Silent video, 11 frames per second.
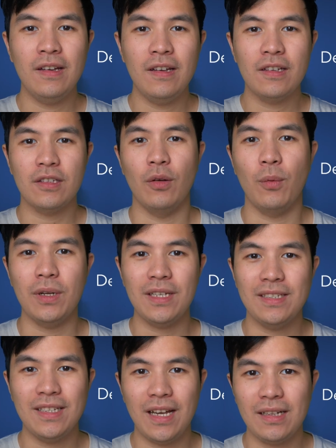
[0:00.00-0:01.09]
So what
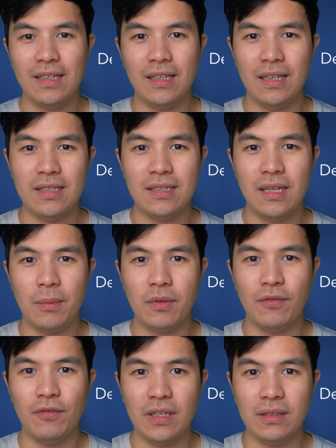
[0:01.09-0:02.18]
exactly is depth of
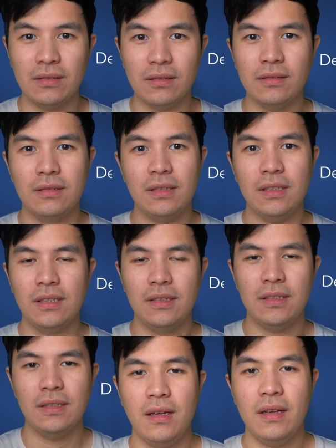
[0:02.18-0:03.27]
field?
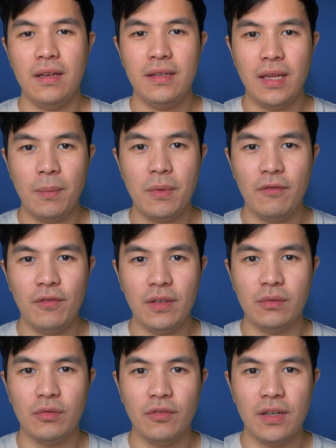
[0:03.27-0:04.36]
Depth of
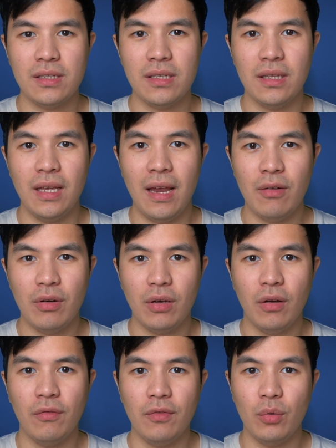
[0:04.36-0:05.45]
field refers to the area
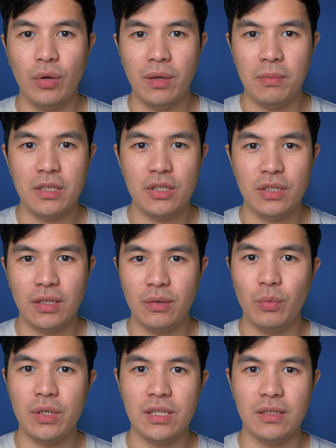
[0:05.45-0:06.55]
of your image
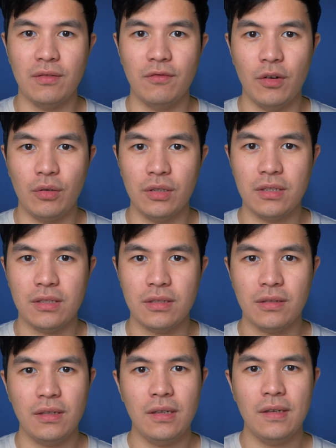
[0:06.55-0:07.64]
which is in focus.
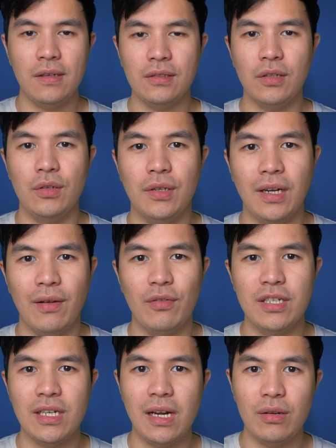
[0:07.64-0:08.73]
So you could have a
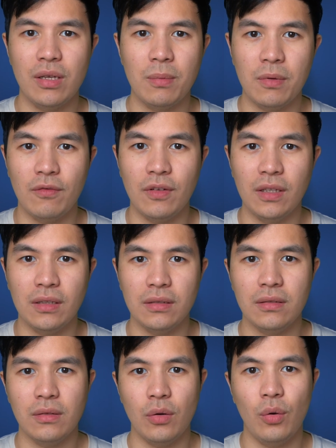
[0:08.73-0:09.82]
shallow depth of field
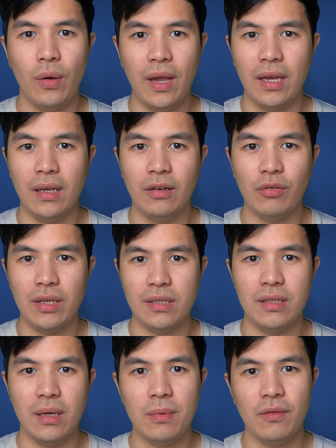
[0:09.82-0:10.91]
or a greater
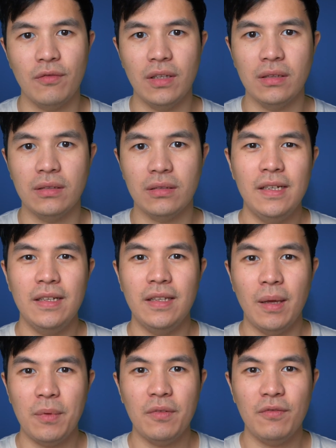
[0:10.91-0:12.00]
depth of field.
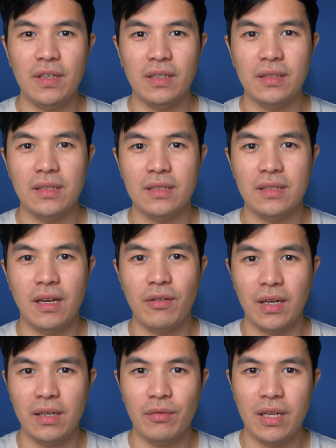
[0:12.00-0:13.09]
Depth of field is
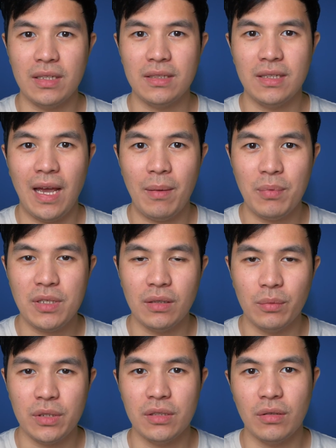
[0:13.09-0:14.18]
directly related to aperture,
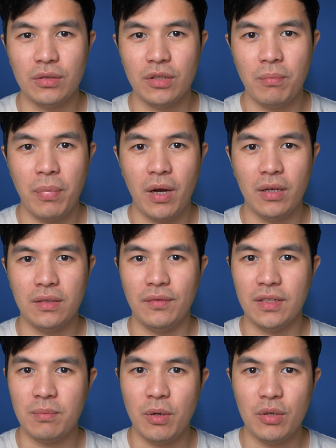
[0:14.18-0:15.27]
which is also part of
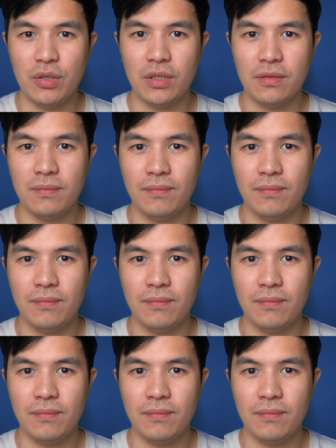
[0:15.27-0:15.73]
exposure.